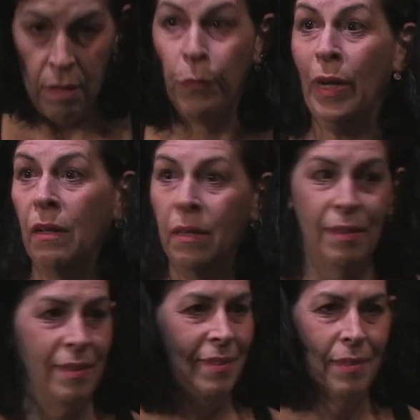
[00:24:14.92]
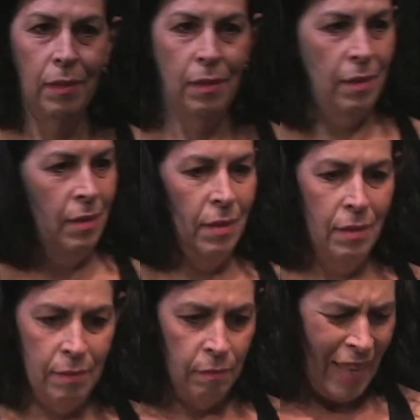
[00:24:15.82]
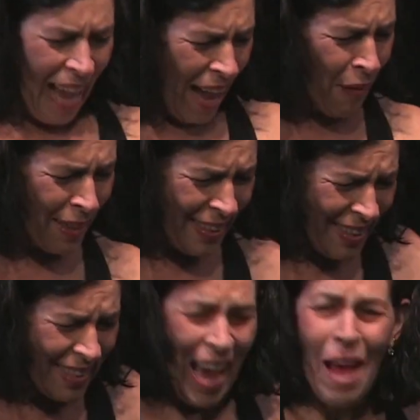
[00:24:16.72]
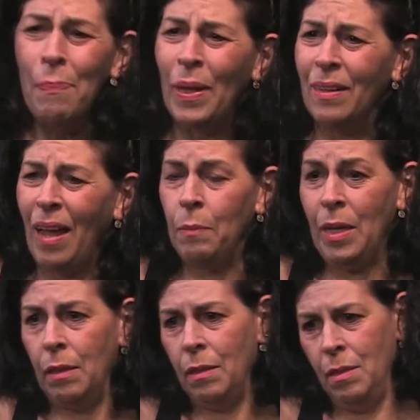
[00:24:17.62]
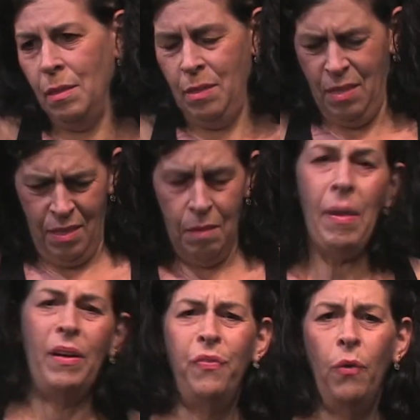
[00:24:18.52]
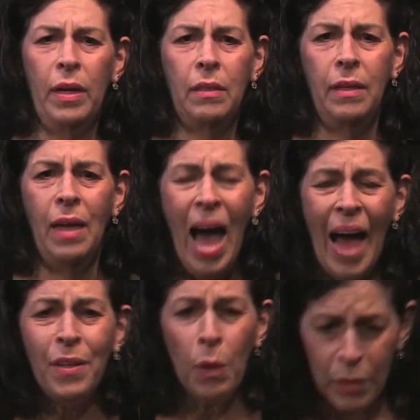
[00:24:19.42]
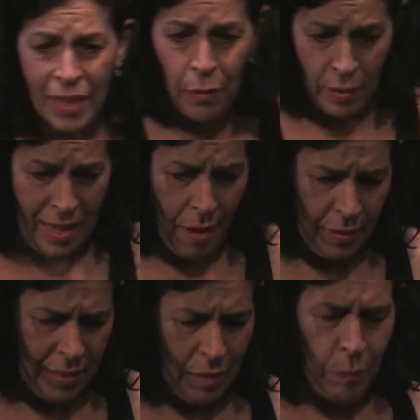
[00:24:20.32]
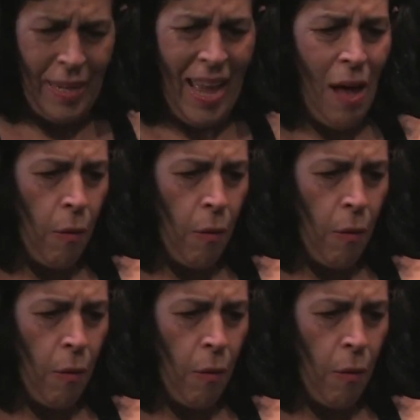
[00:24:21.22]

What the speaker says: real. How did this happen? I mean, metaphorically. I know literally how it did, but